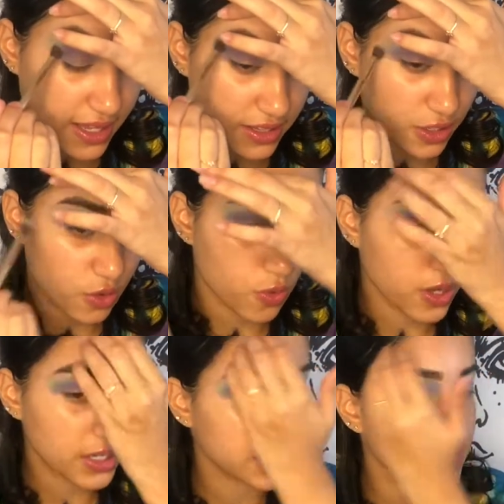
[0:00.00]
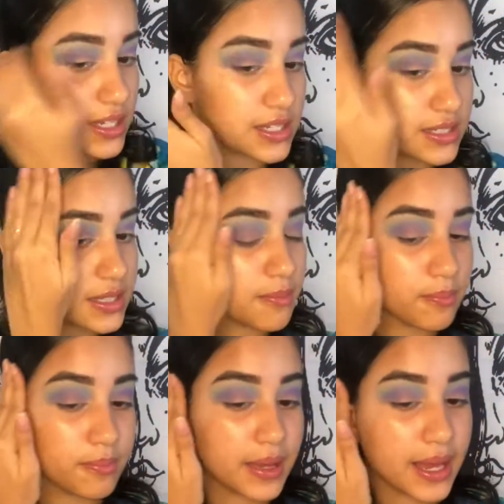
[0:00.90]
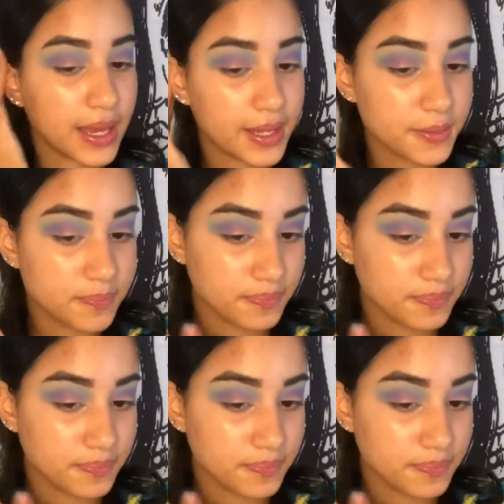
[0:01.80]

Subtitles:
their quality isn't bad.